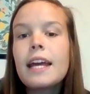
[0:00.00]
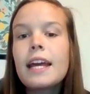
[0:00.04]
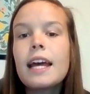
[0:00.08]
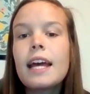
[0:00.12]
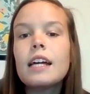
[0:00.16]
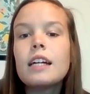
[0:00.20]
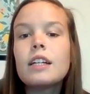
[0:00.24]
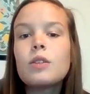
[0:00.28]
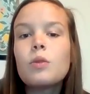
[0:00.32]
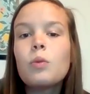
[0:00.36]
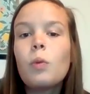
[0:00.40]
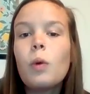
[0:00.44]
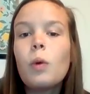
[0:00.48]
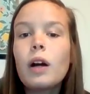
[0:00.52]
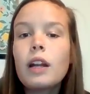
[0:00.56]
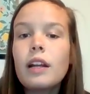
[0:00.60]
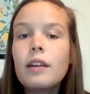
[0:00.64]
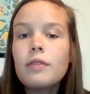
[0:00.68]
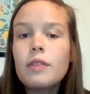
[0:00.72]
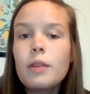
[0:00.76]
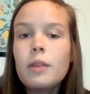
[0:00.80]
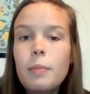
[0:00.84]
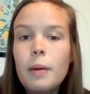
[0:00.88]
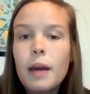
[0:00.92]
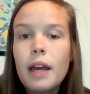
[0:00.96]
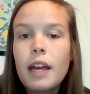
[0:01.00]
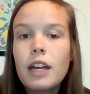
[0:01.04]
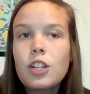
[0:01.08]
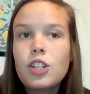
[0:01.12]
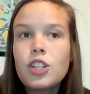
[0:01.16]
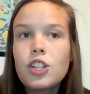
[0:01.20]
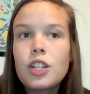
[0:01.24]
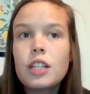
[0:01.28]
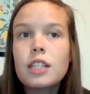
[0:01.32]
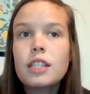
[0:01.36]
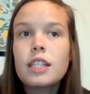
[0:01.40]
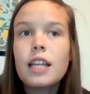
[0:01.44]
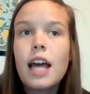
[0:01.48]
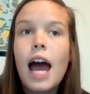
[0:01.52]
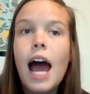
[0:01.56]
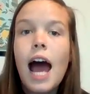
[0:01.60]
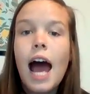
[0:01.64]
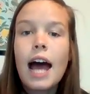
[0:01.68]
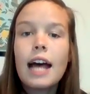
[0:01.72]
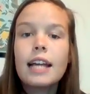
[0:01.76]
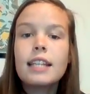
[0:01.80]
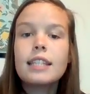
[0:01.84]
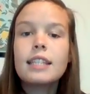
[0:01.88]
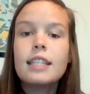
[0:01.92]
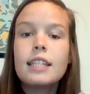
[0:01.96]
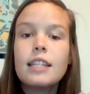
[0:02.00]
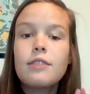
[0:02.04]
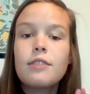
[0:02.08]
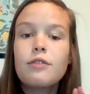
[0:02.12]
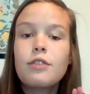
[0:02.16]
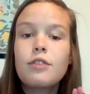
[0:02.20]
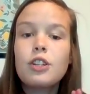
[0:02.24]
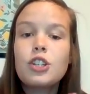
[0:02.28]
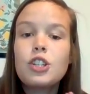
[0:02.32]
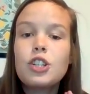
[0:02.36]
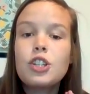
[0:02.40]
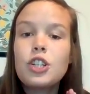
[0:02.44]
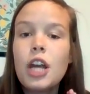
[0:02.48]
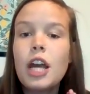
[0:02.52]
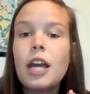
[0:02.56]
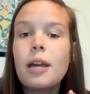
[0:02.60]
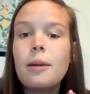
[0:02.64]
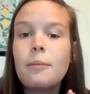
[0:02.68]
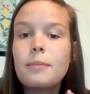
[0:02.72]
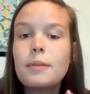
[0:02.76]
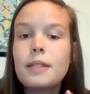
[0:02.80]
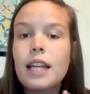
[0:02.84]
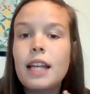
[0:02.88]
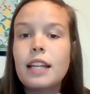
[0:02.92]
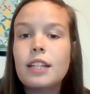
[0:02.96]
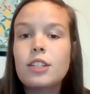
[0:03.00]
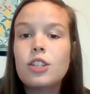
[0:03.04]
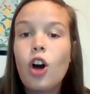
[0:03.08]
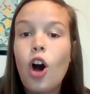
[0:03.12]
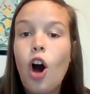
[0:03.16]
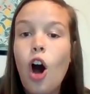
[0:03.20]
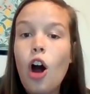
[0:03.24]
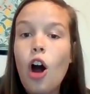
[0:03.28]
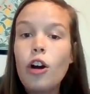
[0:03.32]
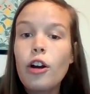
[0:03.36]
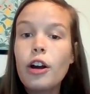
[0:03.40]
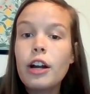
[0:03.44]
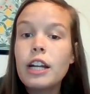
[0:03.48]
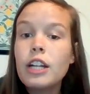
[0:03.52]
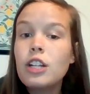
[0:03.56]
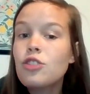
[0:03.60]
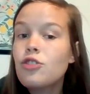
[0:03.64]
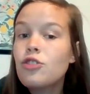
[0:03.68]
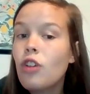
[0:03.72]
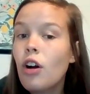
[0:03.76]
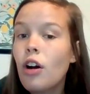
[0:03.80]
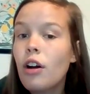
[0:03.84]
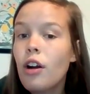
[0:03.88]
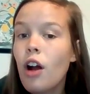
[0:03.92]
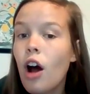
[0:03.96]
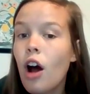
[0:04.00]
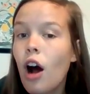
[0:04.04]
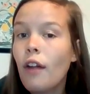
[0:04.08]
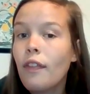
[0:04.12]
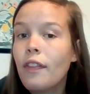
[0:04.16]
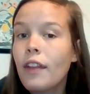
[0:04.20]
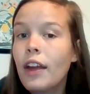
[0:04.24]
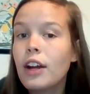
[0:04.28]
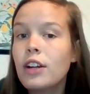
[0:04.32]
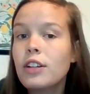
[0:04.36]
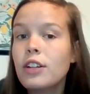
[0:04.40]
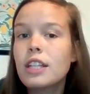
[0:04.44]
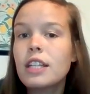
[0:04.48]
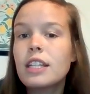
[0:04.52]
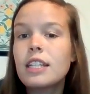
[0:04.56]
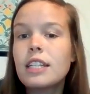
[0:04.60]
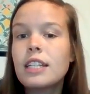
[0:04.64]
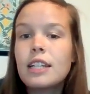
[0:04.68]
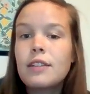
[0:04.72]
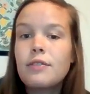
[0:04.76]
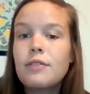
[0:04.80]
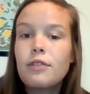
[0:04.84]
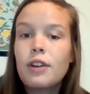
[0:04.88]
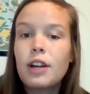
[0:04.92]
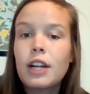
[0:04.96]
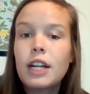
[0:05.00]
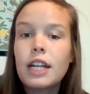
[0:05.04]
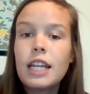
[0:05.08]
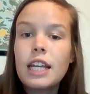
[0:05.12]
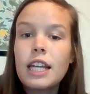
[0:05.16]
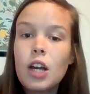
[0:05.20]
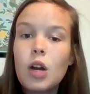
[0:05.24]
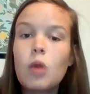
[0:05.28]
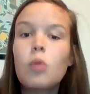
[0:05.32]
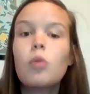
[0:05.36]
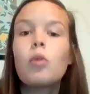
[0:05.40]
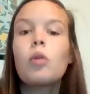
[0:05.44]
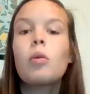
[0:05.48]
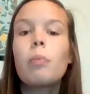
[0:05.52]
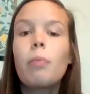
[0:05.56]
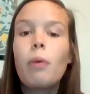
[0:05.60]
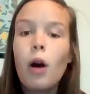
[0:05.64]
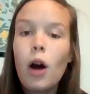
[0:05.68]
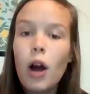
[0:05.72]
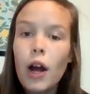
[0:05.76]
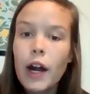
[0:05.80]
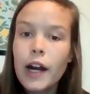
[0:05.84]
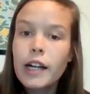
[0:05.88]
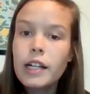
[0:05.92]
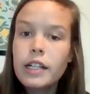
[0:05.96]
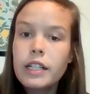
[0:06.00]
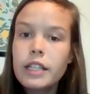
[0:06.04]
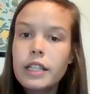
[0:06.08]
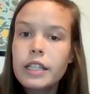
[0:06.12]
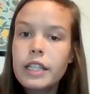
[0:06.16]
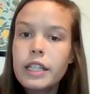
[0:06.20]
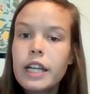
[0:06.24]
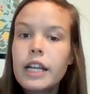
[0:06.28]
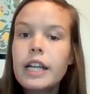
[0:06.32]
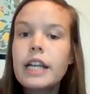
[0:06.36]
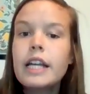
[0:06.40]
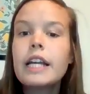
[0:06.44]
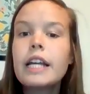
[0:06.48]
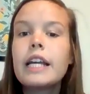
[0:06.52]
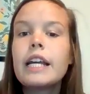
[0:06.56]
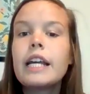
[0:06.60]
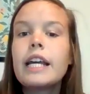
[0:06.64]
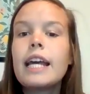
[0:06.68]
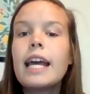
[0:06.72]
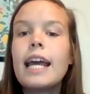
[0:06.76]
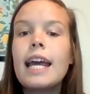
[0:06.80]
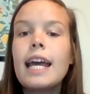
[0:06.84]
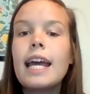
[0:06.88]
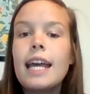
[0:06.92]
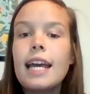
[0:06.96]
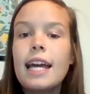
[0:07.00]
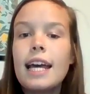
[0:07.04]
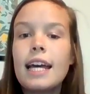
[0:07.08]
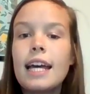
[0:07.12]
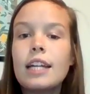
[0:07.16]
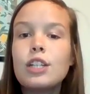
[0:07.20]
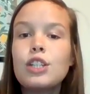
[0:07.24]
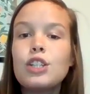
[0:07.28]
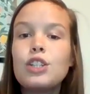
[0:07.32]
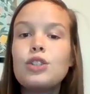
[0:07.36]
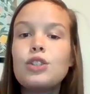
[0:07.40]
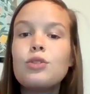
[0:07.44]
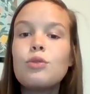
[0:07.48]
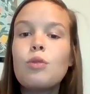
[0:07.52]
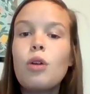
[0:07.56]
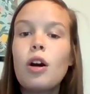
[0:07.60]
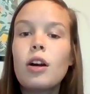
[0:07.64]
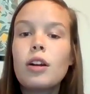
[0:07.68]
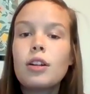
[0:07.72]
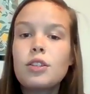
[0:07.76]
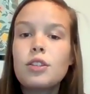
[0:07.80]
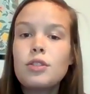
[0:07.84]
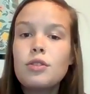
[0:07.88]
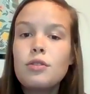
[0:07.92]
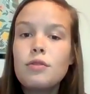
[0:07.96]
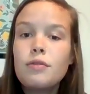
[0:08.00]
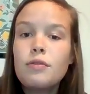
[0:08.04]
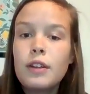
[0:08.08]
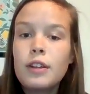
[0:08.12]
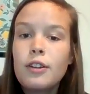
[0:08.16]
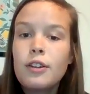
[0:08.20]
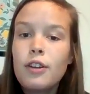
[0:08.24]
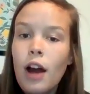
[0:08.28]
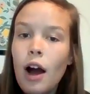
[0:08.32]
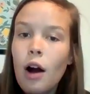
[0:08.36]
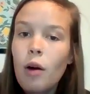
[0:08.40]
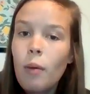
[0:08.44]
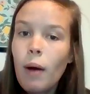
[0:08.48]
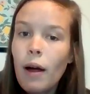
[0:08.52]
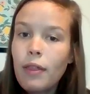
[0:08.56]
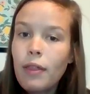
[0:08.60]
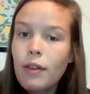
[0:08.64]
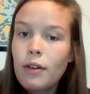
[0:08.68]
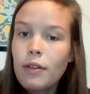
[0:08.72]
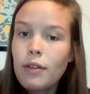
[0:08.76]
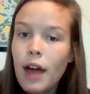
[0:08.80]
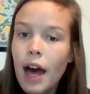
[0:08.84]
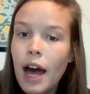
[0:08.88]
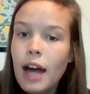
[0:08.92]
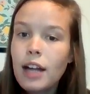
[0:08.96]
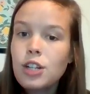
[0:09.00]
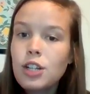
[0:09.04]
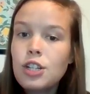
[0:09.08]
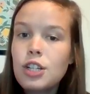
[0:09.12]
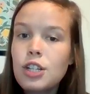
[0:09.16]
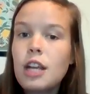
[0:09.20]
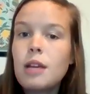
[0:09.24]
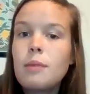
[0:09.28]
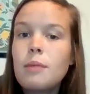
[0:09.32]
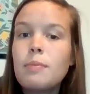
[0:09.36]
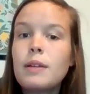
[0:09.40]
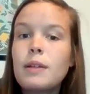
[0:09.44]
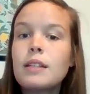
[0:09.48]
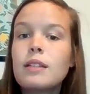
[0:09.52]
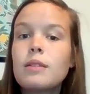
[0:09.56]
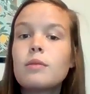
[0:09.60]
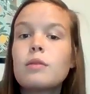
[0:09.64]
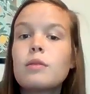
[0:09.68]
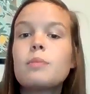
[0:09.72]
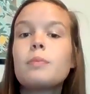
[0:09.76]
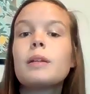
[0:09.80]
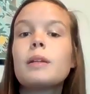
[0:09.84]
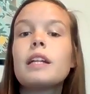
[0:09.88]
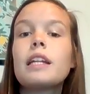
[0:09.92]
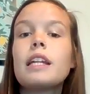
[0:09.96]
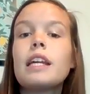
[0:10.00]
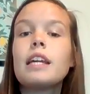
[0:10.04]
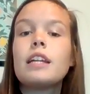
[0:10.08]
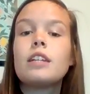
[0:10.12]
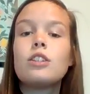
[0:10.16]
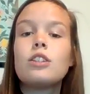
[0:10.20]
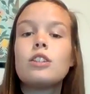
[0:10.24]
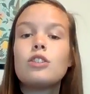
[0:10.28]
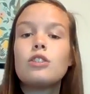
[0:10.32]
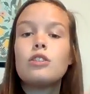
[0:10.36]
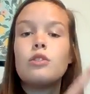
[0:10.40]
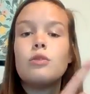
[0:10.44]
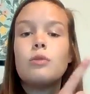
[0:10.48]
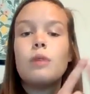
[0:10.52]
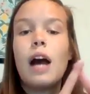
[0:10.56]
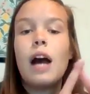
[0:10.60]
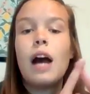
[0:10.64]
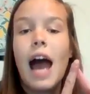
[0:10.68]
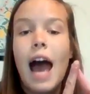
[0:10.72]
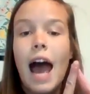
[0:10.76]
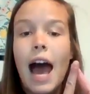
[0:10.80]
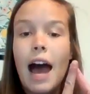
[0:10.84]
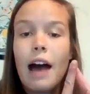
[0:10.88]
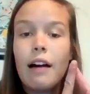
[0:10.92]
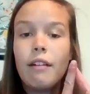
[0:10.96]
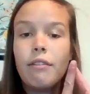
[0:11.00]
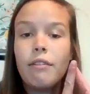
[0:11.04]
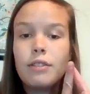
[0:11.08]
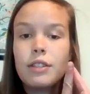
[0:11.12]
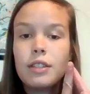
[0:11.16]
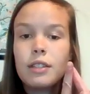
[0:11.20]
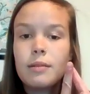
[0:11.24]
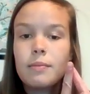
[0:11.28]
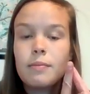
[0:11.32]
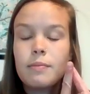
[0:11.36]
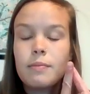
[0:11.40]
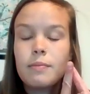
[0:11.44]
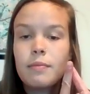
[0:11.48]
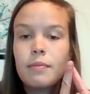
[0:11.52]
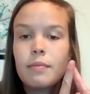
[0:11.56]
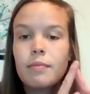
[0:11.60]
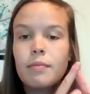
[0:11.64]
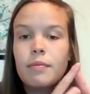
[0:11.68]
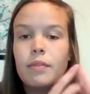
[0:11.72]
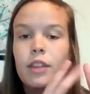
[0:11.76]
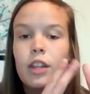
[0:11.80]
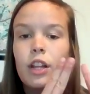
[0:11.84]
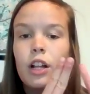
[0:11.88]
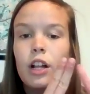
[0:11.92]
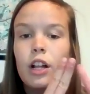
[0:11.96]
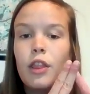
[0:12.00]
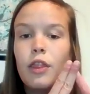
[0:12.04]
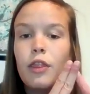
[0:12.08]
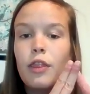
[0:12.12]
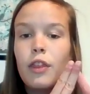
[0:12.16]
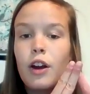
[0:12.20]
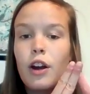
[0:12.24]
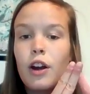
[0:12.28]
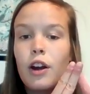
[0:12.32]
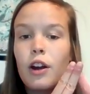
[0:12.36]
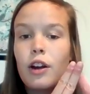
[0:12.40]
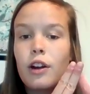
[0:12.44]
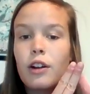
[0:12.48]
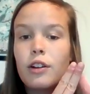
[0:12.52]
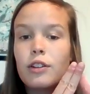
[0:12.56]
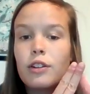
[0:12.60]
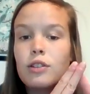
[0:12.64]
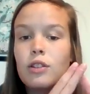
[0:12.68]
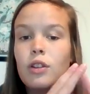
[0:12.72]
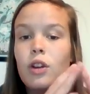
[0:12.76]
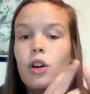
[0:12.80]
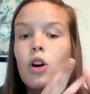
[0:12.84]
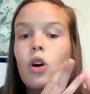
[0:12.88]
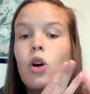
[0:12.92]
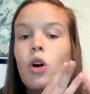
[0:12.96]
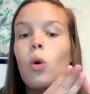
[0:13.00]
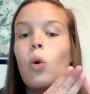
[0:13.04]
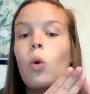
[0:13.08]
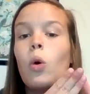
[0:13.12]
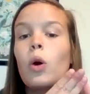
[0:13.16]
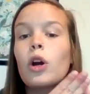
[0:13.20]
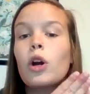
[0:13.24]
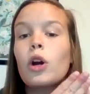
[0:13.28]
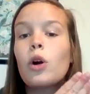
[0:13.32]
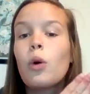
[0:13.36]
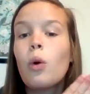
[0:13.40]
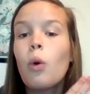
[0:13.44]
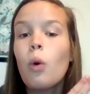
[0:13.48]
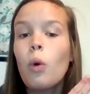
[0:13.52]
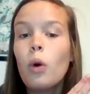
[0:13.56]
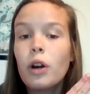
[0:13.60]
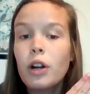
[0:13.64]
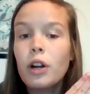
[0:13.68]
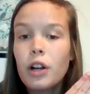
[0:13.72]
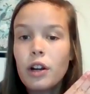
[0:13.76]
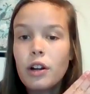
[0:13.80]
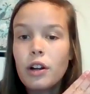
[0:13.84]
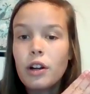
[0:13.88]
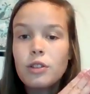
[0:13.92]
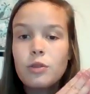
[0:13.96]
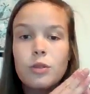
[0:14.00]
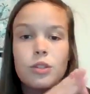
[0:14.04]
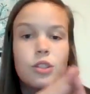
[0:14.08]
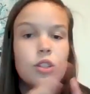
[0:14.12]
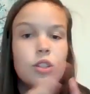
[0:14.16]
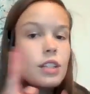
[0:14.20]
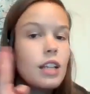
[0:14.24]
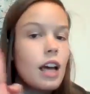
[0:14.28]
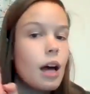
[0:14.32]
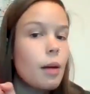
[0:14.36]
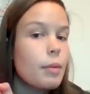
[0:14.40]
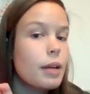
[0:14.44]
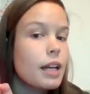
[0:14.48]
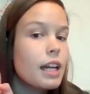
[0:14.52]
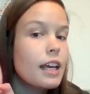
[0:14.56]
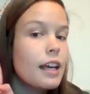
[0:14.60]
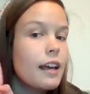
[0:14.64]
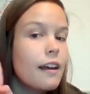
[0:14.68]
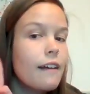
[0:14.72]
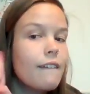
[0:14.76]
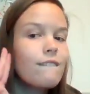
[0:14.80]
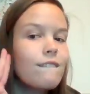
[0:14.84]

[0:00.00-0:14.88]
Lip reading: and one of the pages has different shapes that's already drawn on there, the different equal parts. And you are to figure out whether that shape is split into halves, thirds, or quarters, which is how many?